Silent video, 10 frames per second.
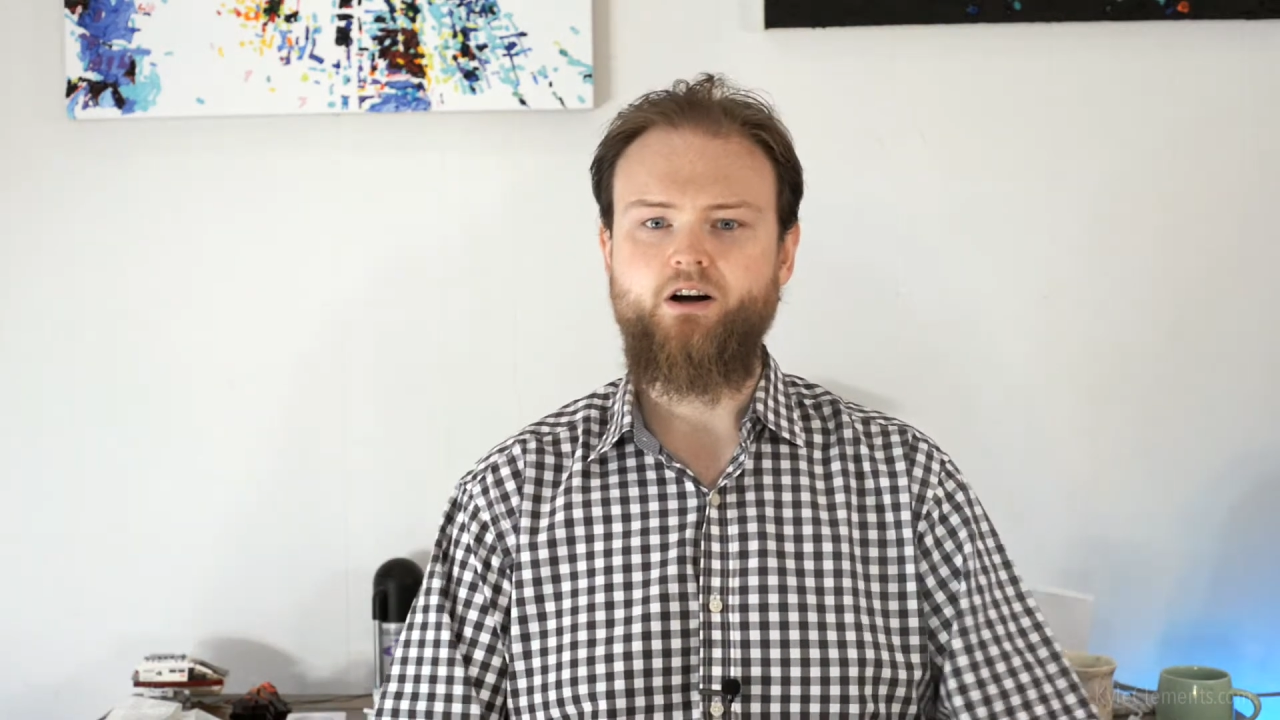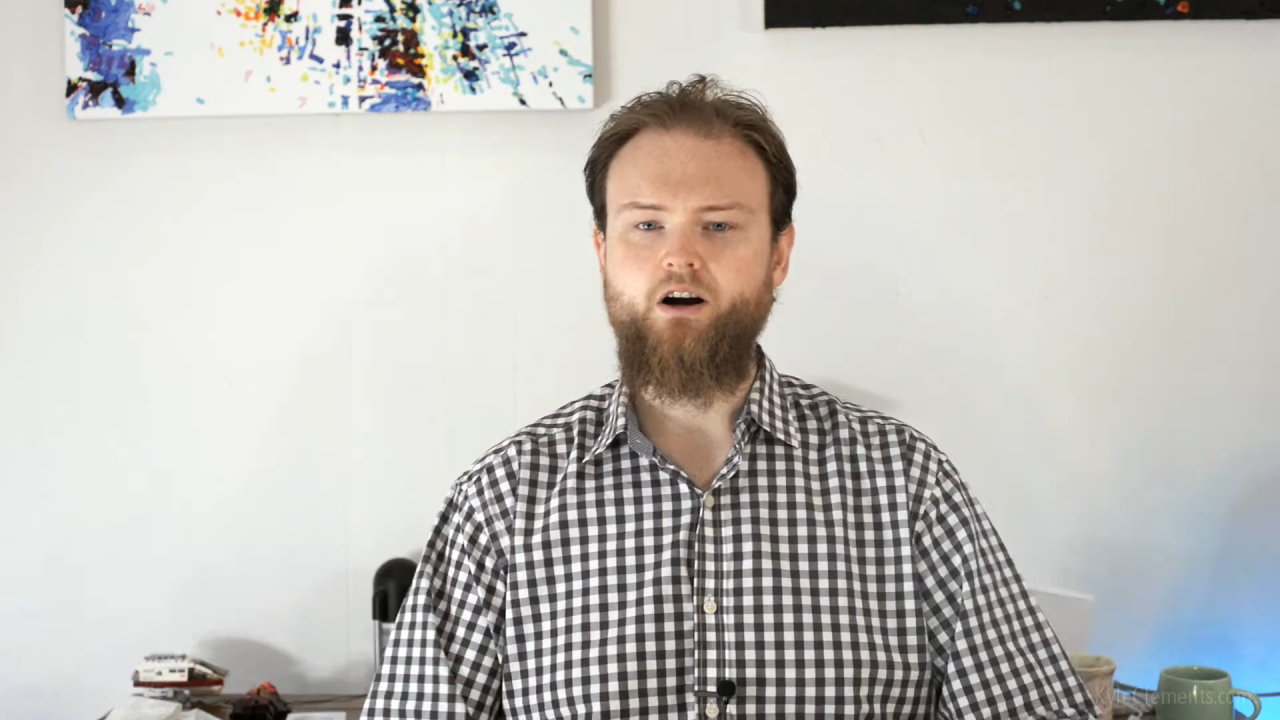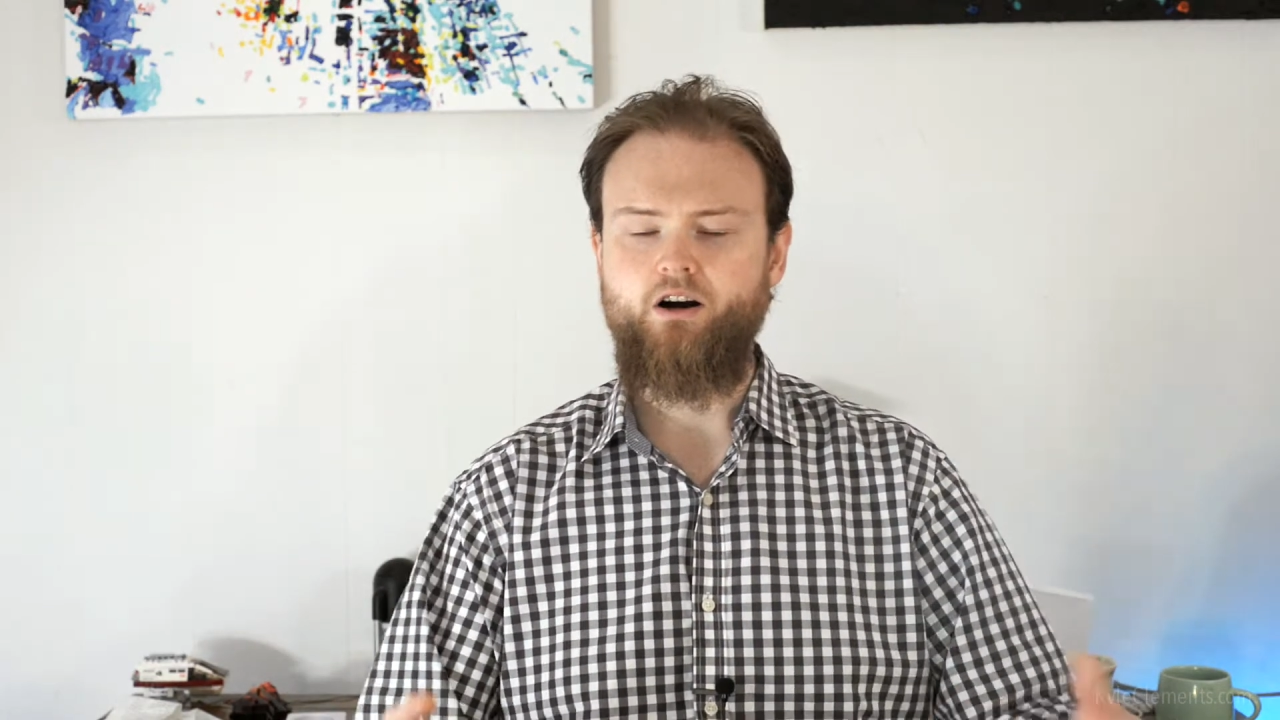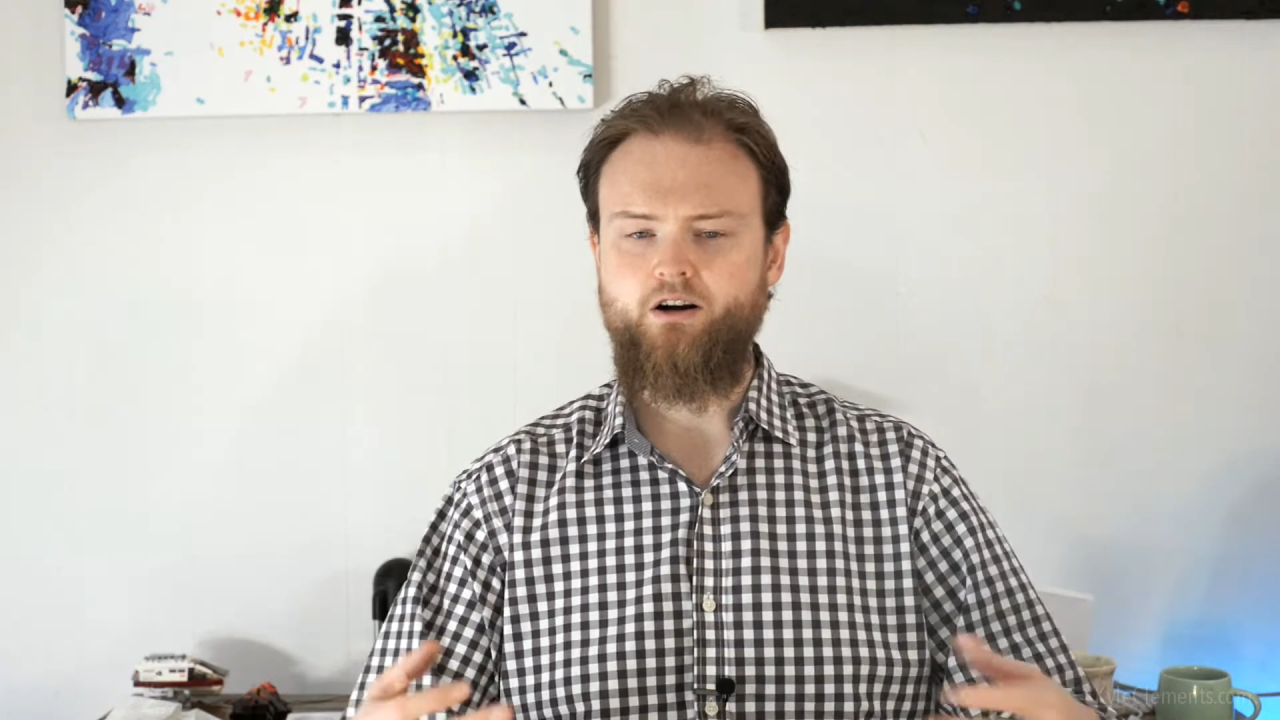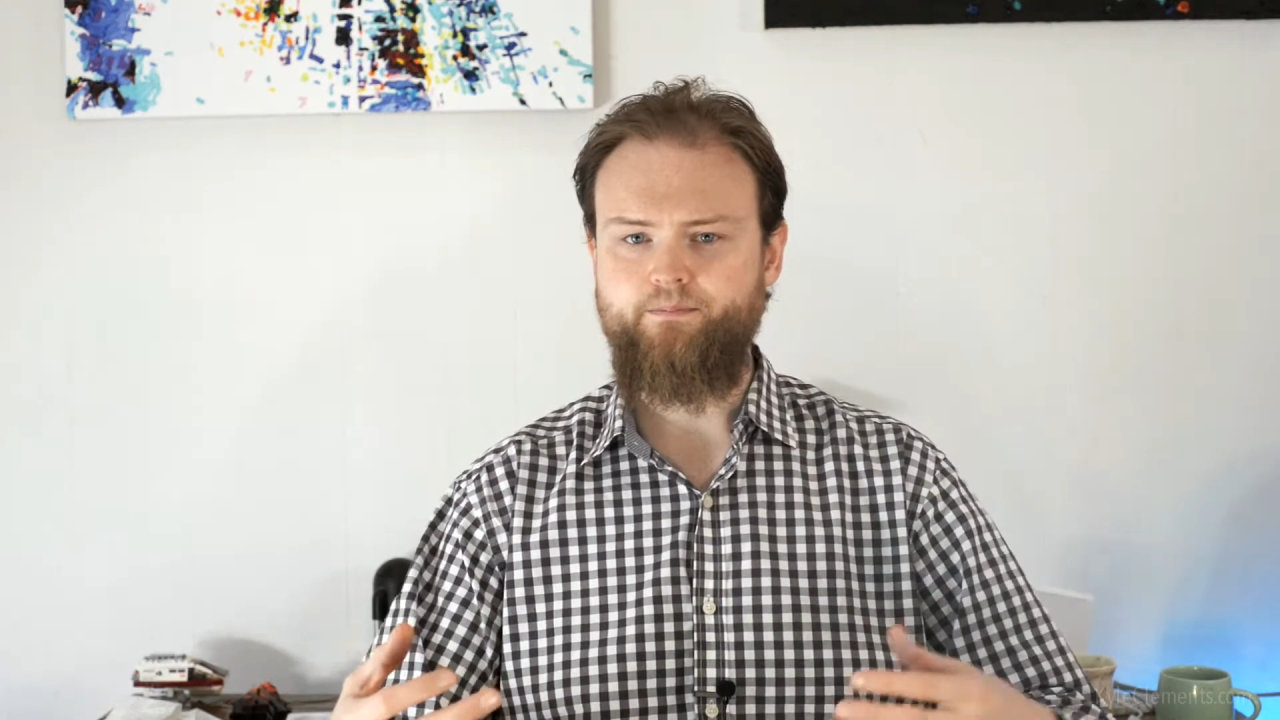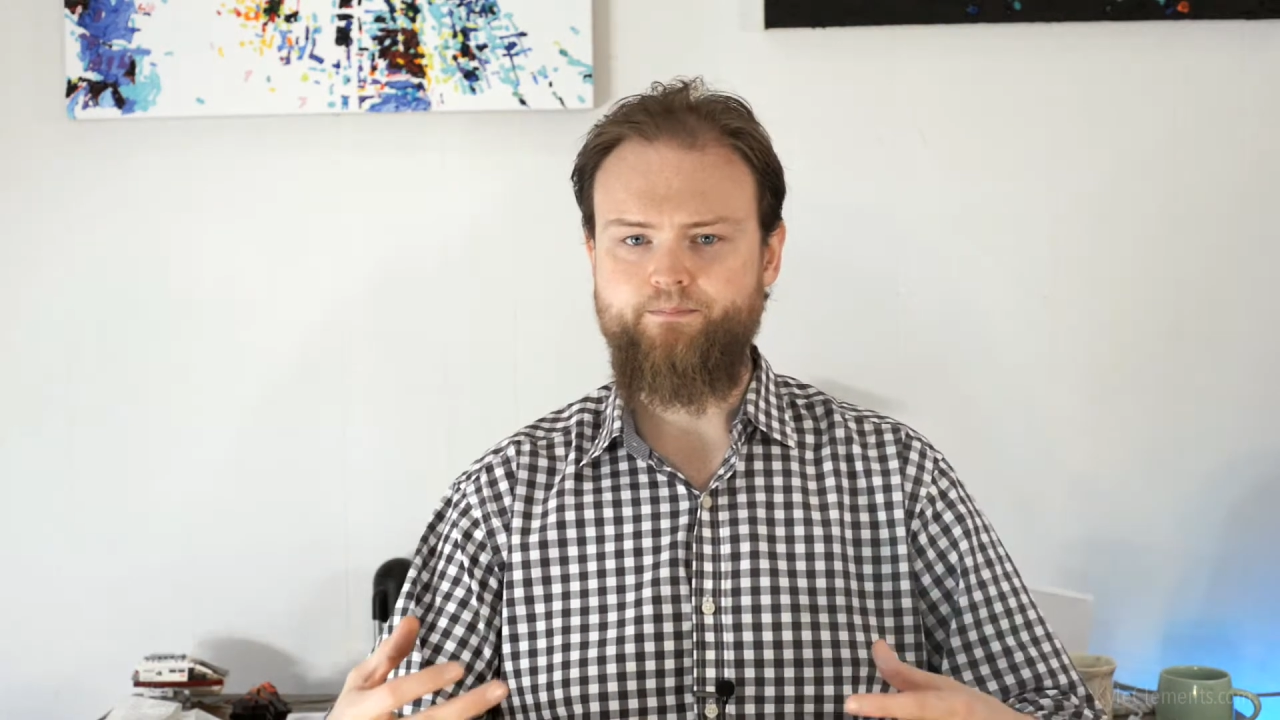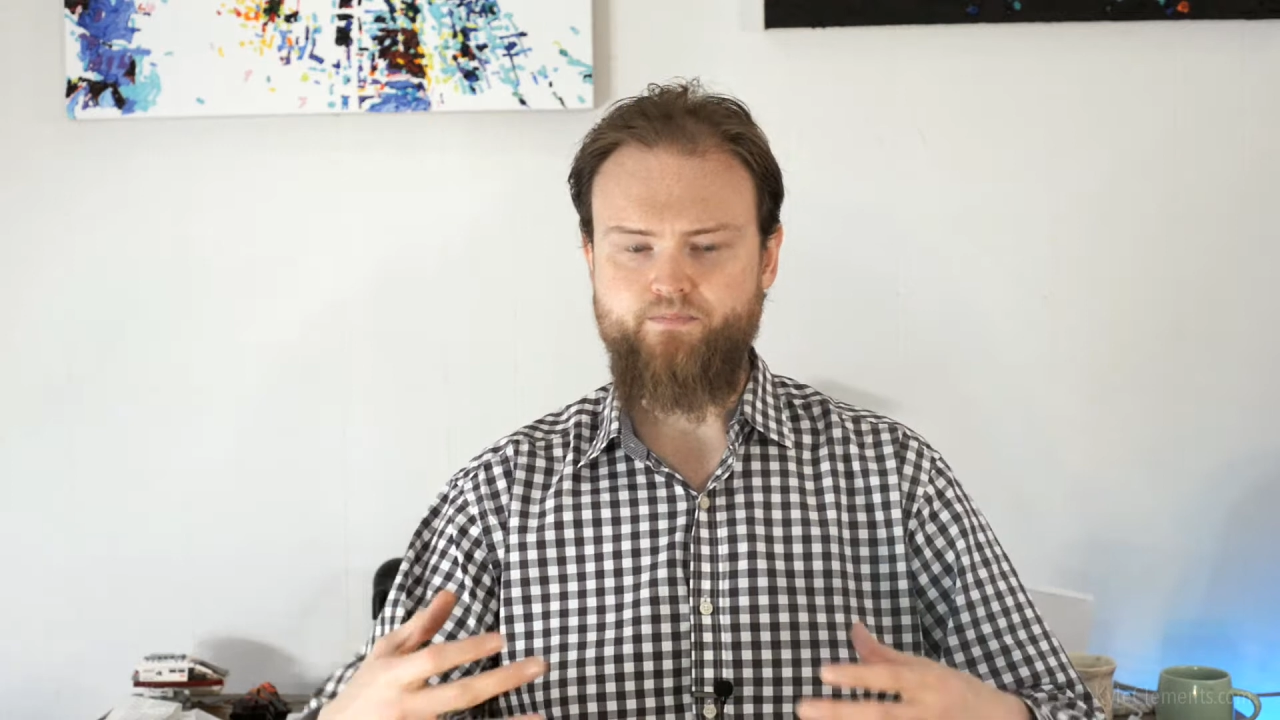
are